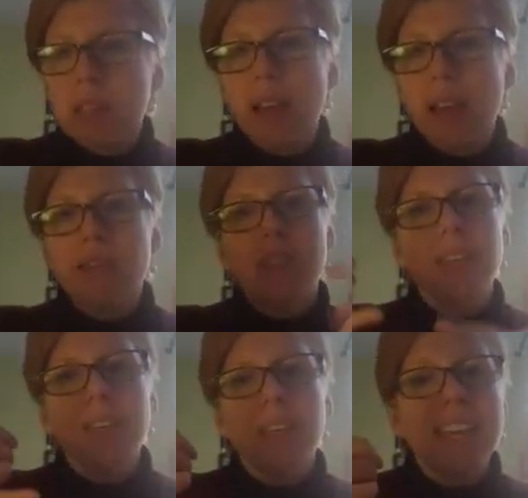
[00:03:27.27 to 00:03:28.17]
I don't
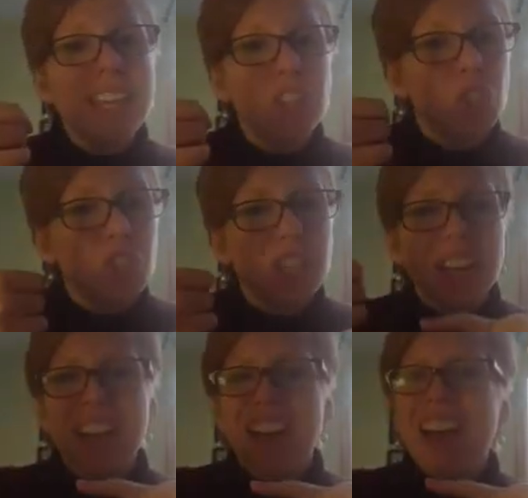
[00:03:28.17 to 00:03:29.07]
see each.
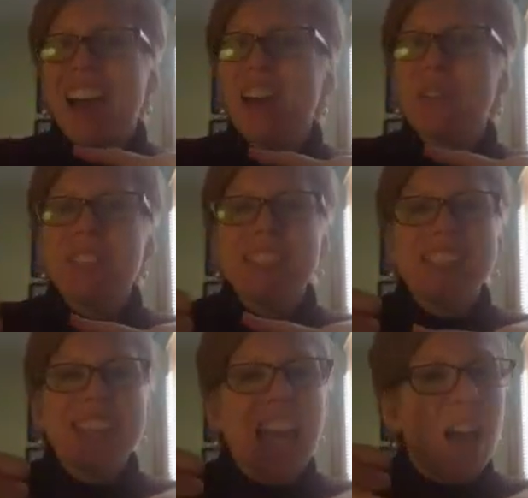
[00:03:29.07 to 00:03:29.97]
I don't
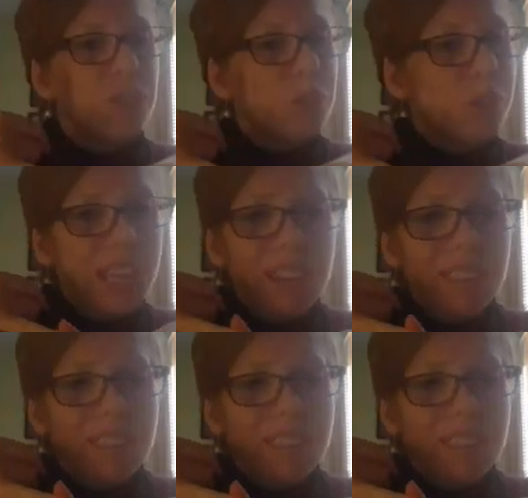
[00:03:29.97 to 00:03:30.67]
see every.